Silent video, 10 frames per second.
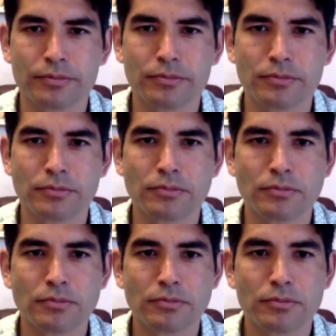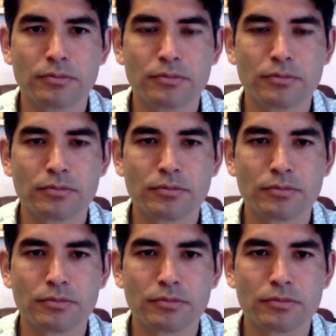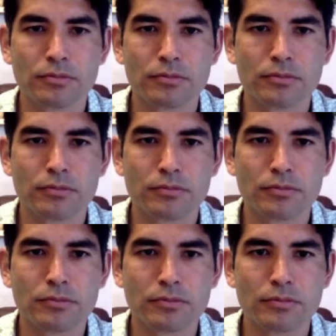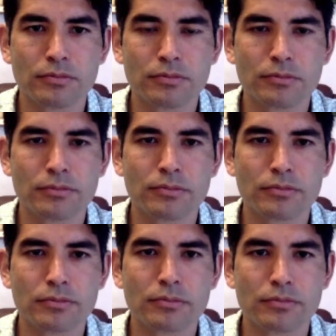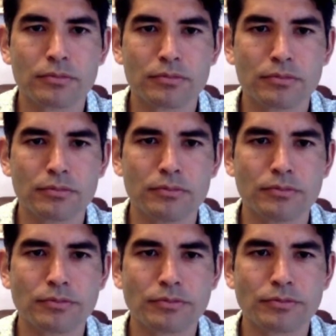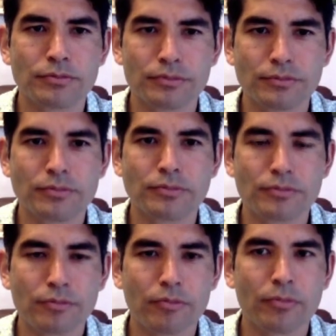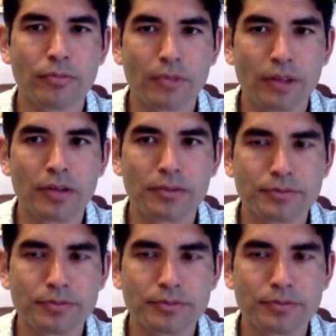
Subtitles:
No words are spoken by the person on screen.